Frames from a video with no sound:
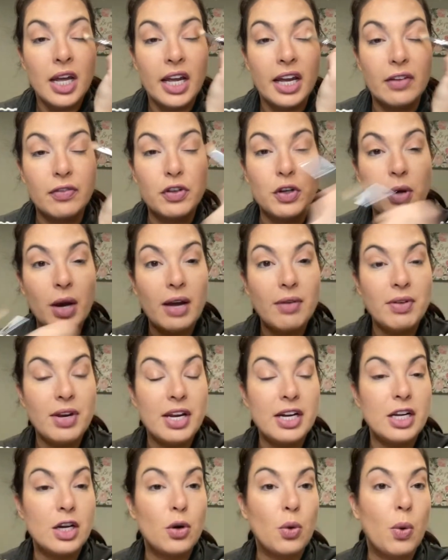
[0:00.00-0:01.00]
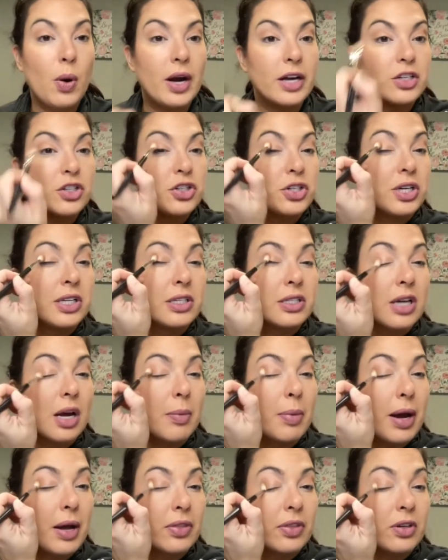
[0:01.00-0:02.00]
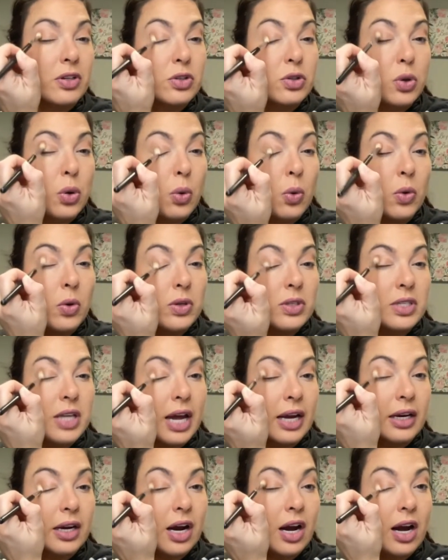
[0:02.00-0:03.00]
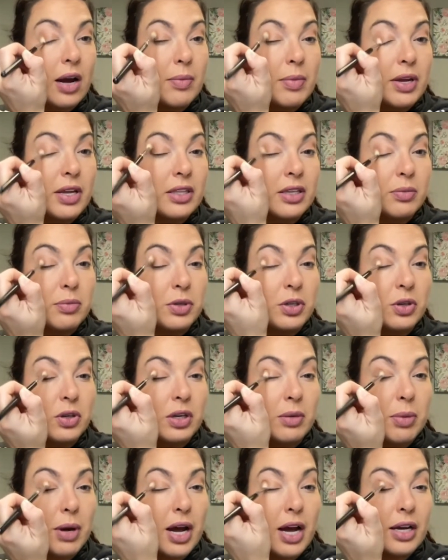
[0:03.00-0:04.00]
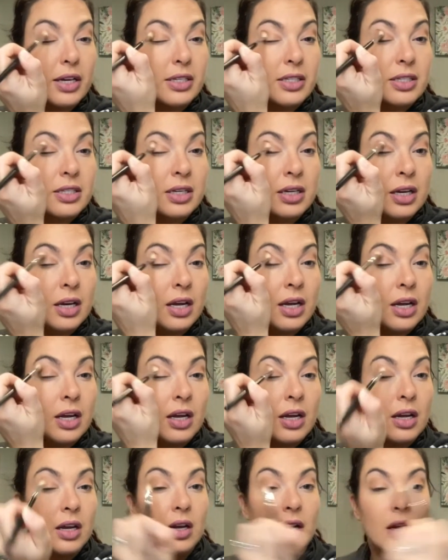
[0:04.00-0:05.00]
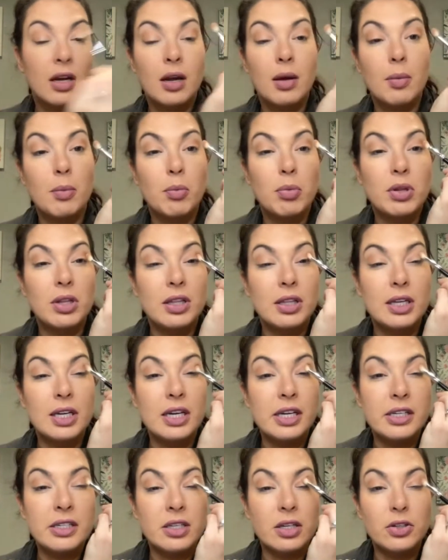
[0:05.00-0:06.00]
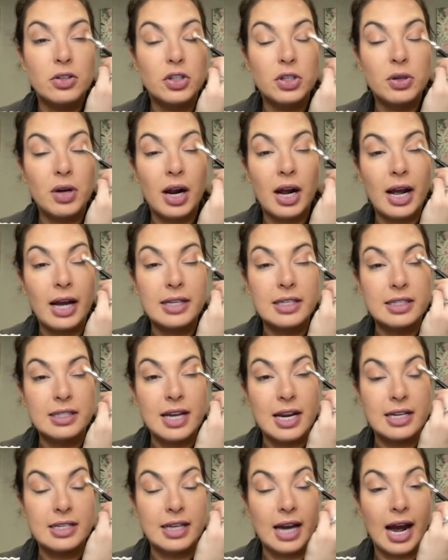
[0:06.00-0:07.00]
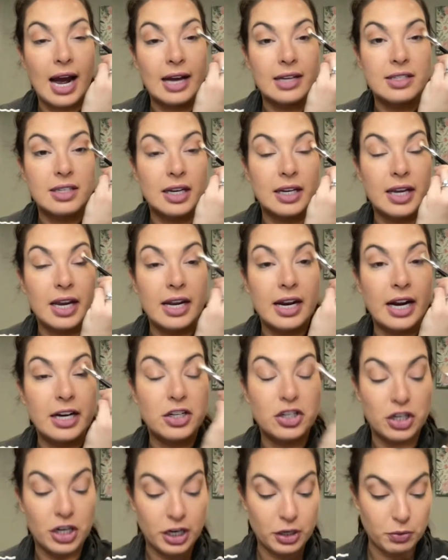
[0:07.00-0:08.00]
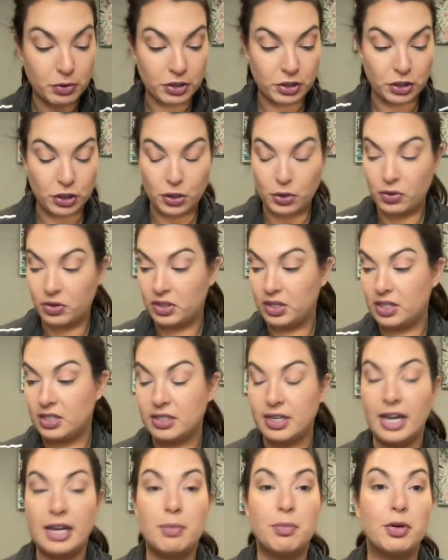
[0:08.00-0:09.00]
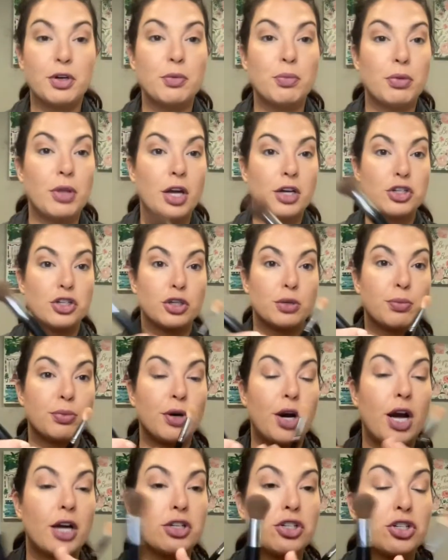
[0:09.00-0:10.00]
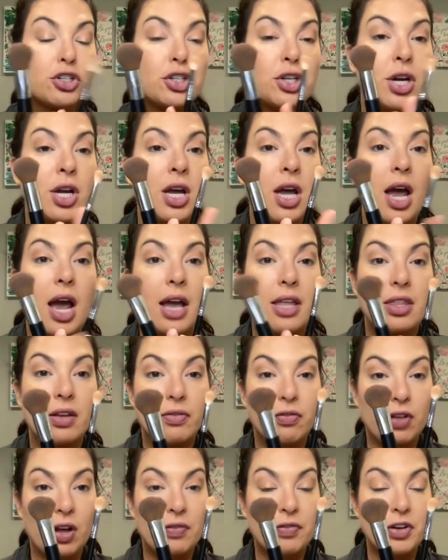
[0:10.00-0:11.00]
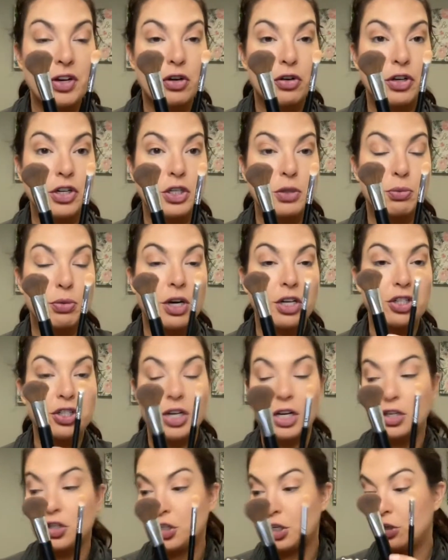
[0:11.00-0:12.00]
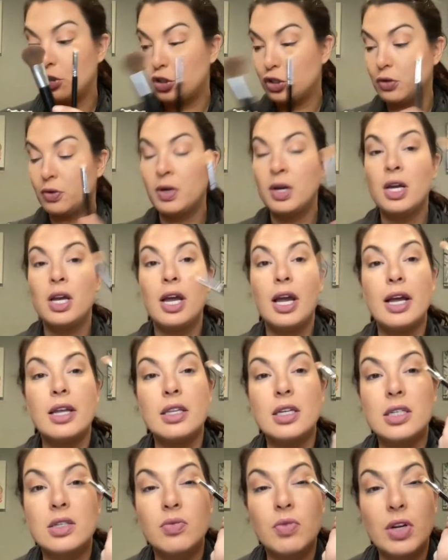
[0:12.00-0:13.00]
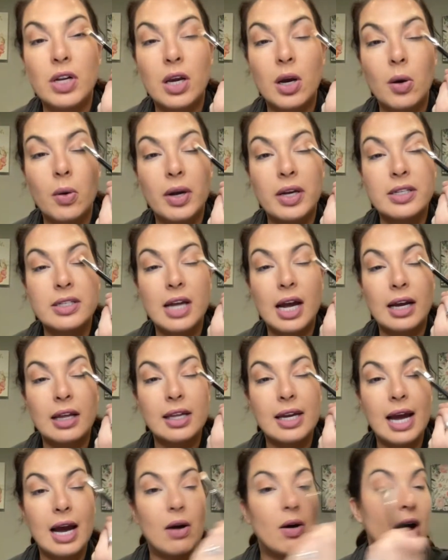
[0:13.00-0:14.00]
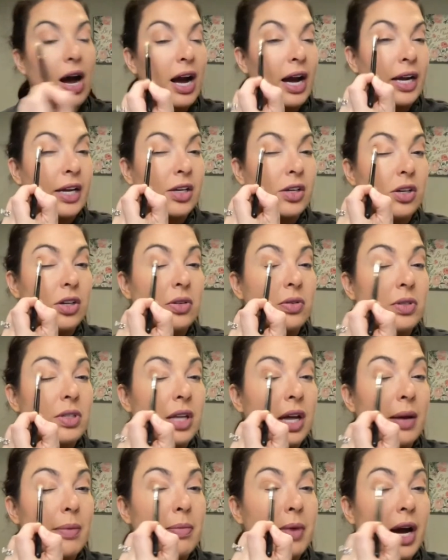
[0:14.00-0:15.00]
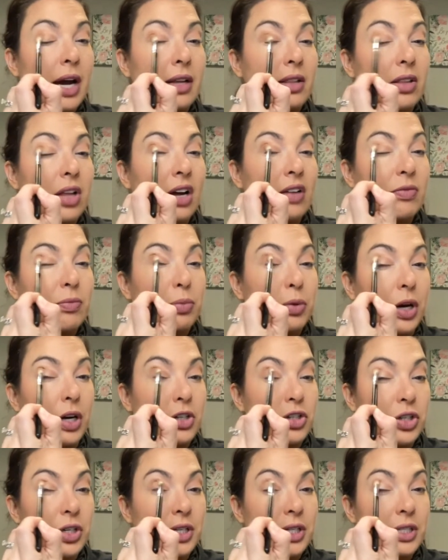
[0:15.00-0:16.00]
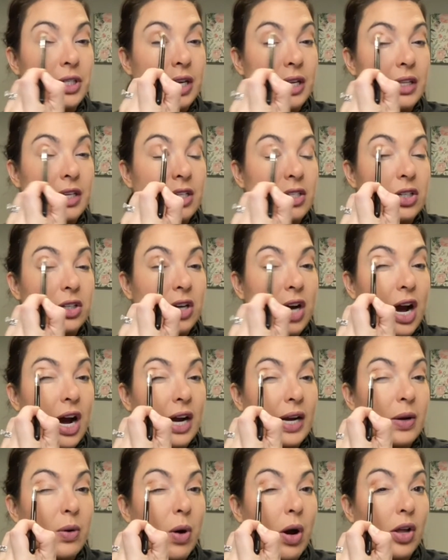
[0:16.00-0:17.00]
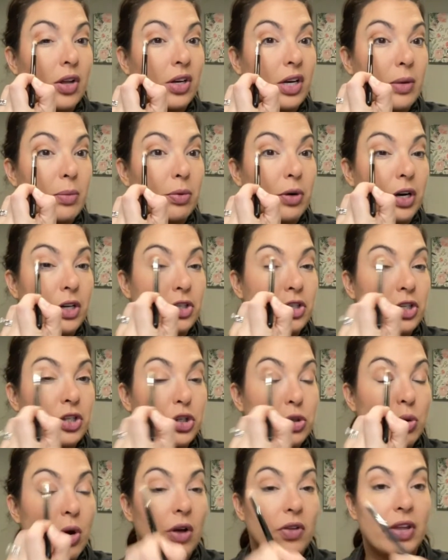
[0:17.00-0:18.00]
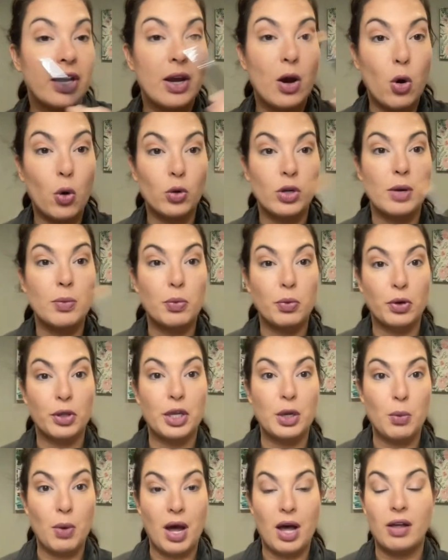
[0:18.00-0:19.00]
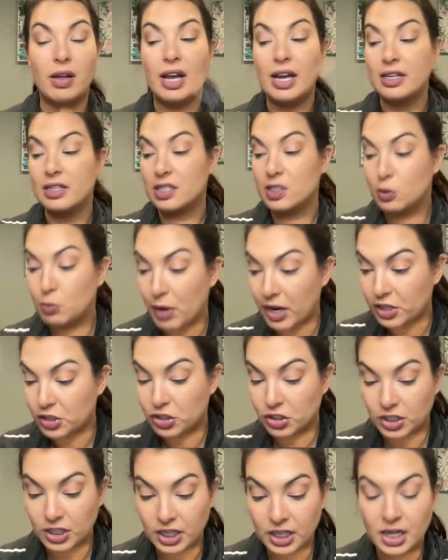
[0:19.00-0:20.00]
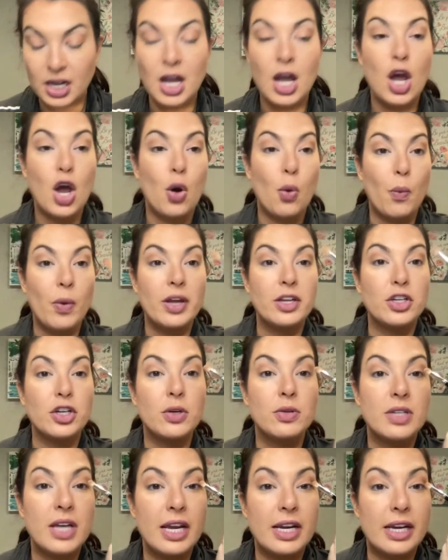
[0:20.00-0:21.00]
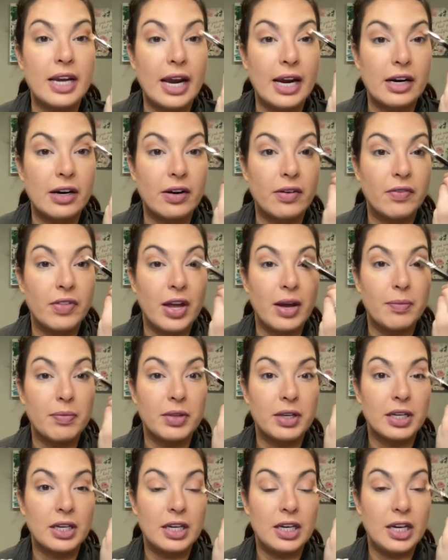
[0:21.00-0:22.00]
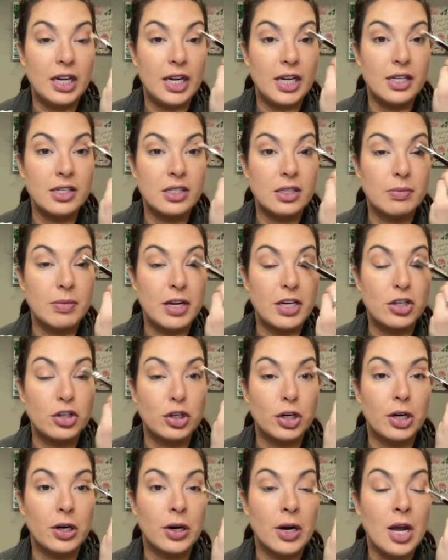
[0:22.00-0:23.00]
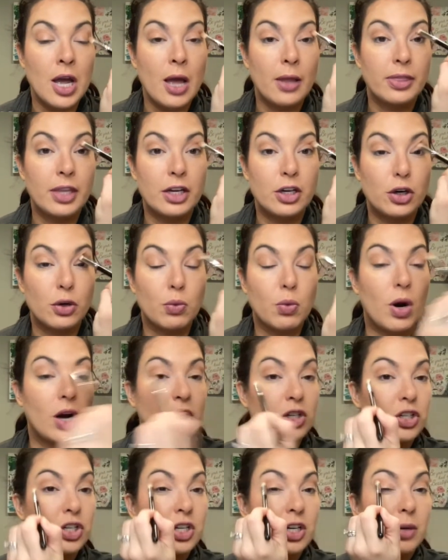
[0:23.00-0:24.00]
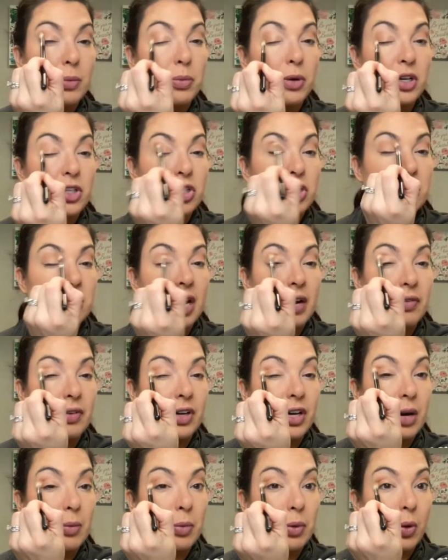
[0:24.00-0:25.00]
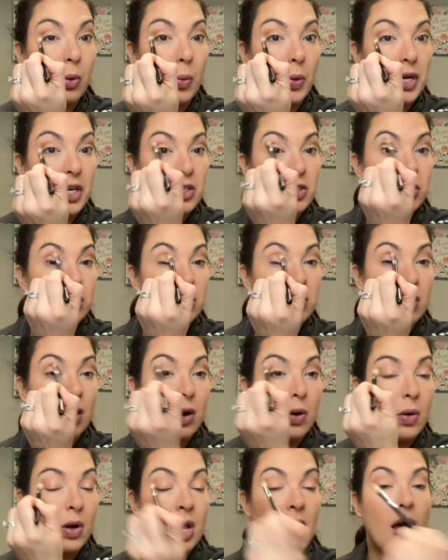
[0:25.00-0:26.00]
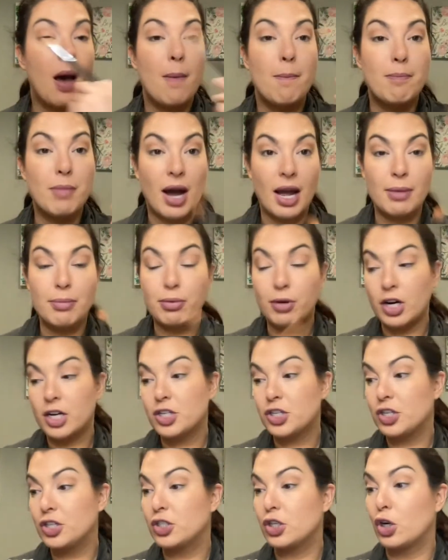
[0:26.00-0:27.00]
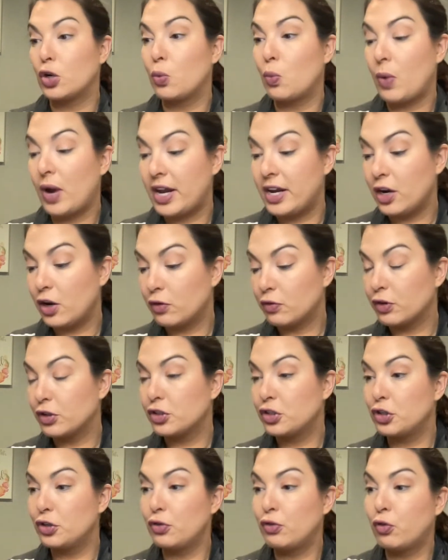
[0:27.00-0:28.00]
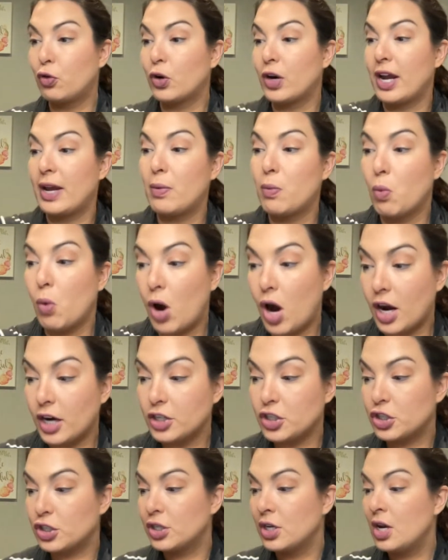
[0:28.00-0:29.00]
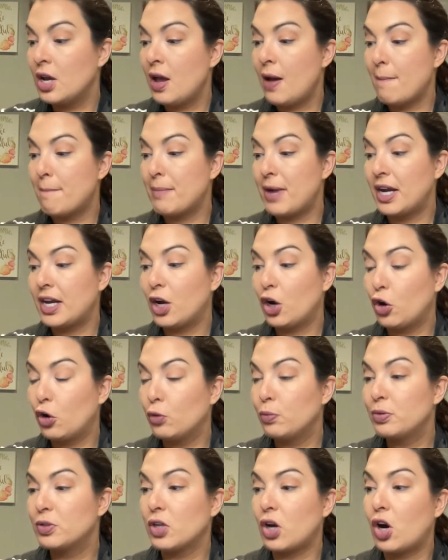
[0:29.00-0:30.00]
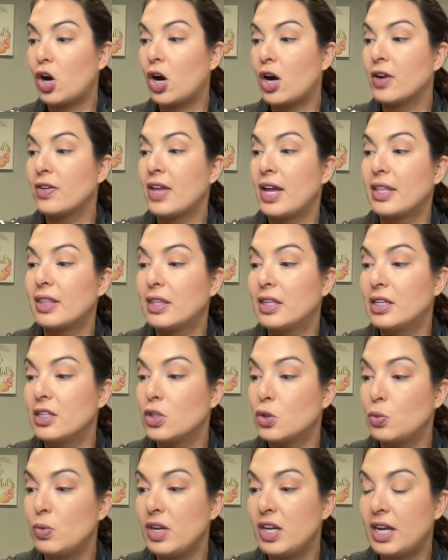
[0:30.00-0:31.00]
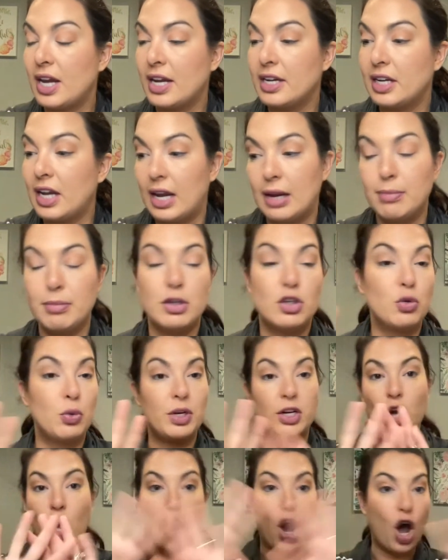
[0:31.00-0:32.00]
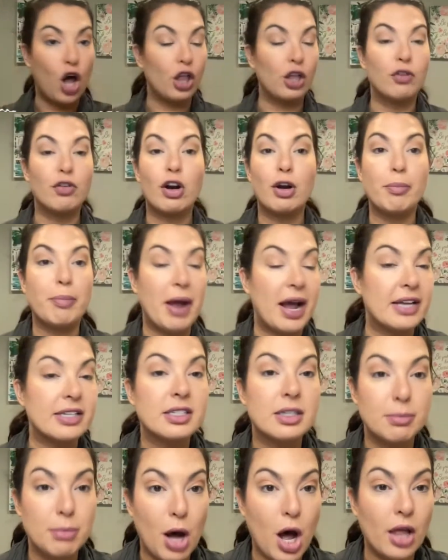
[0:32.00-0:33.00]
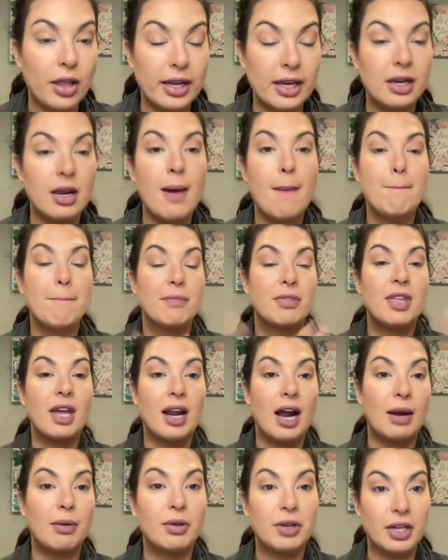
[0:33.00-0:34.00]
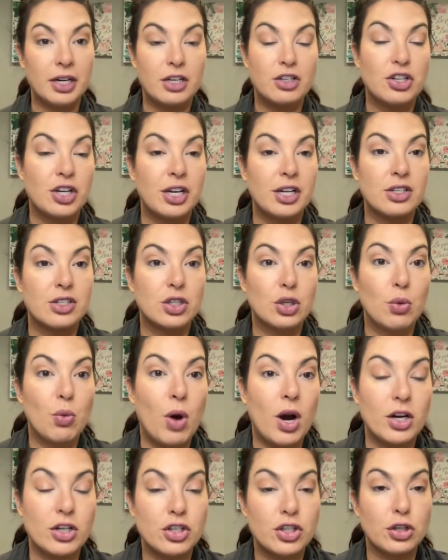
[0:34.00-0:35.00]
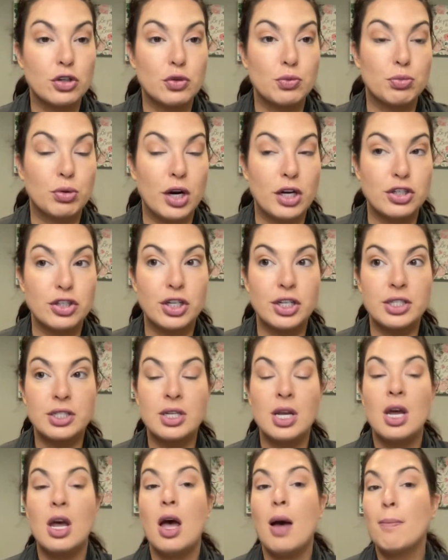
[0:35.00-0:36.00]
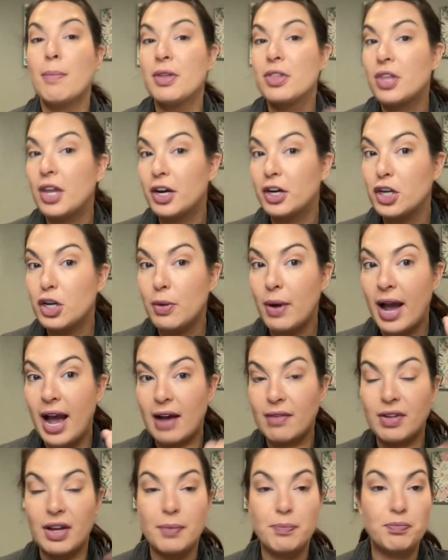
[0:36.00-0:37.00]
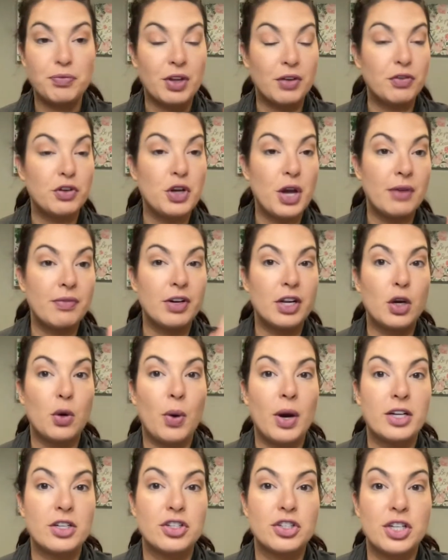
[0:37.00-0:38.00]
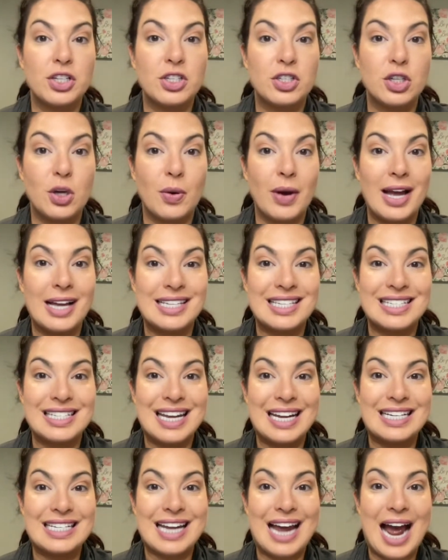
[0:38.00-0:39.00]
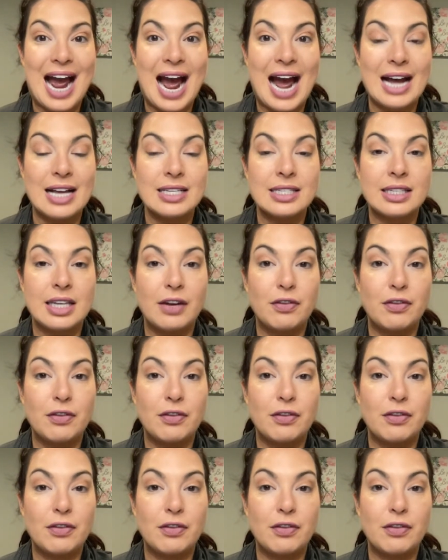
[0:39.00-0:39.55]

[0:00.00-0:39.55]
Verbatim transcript: If you have any questions about the tools that come in the beauty box, please do not hesitate to ask. Again, I shared with you the tapered blusher brush and the fluffy crease brush, and I showed you in this video exactly how I use them. I love brushes, and these are high quality brushes, you all. They hold up really well, especially when you take care of them. The key is to make sure that you're washing your brushes every couple of weeks or so. My brushes are way overdue for a wash. My hopes are that this weekend, in between all of our basketballing, that I will get a chance to wash those brushes. But there you have it. If you have any questions, don't hesitate to ask.